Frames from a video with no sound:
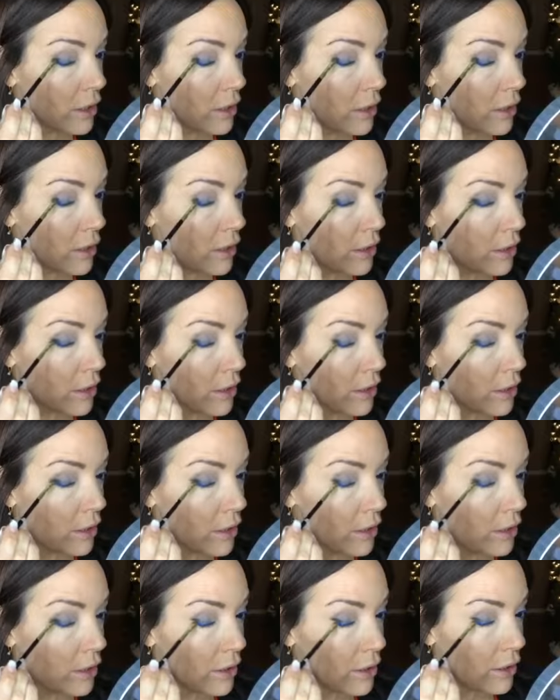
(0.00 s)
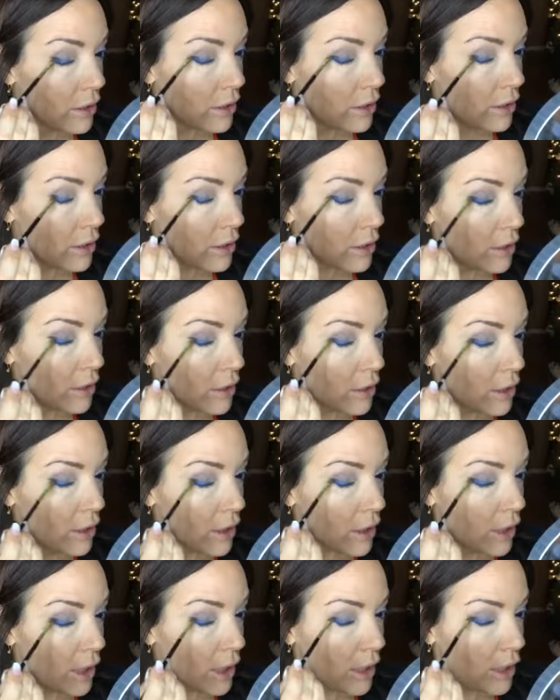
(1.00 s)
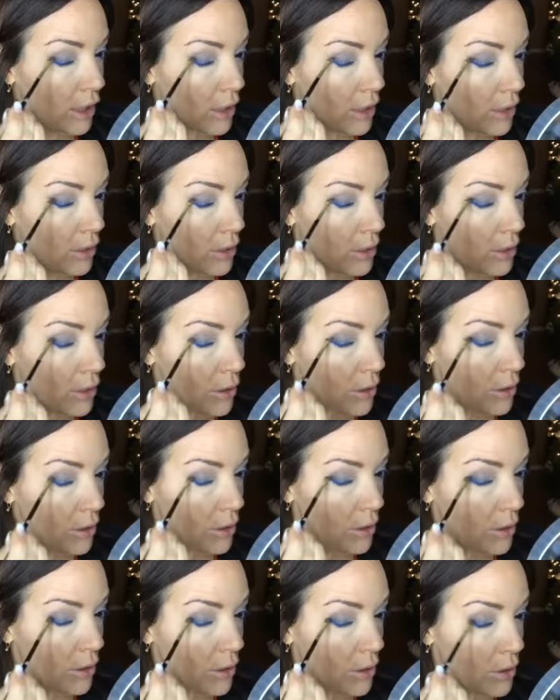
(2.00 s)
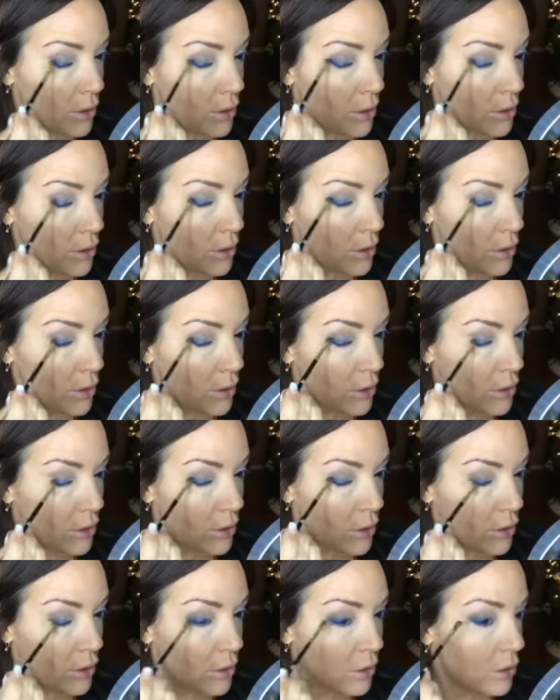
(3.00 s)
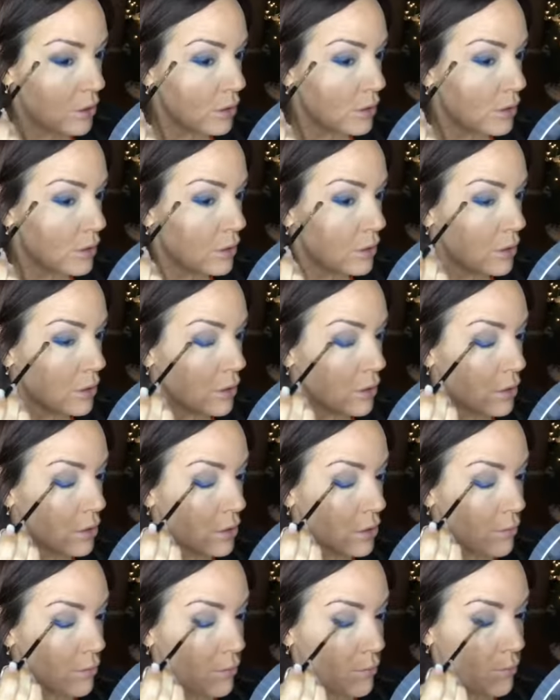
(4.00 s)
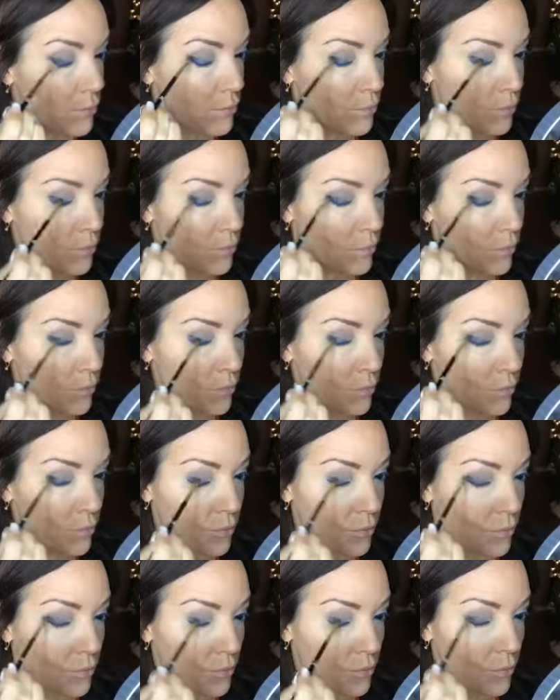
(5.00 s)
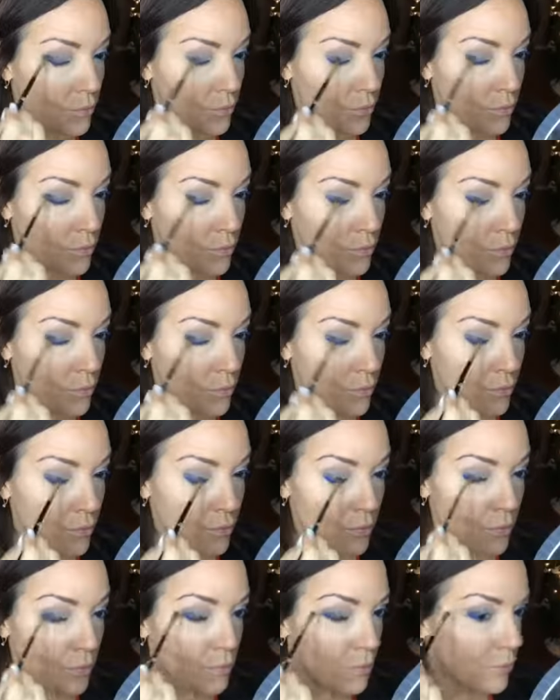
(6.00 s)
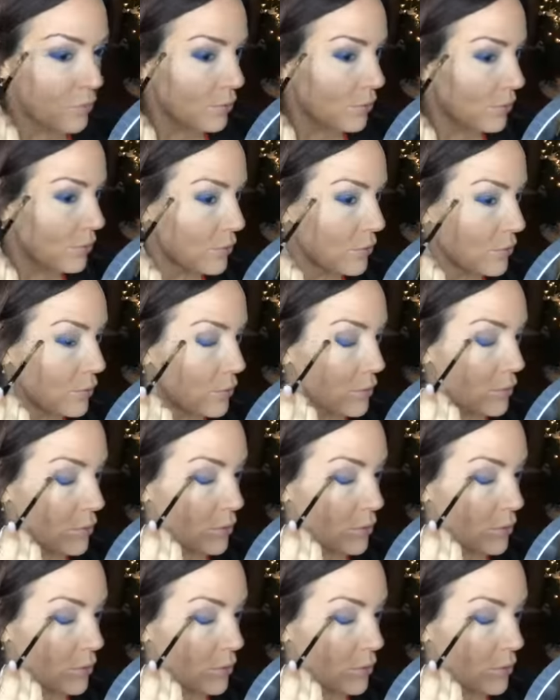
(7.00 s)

Nothing is said.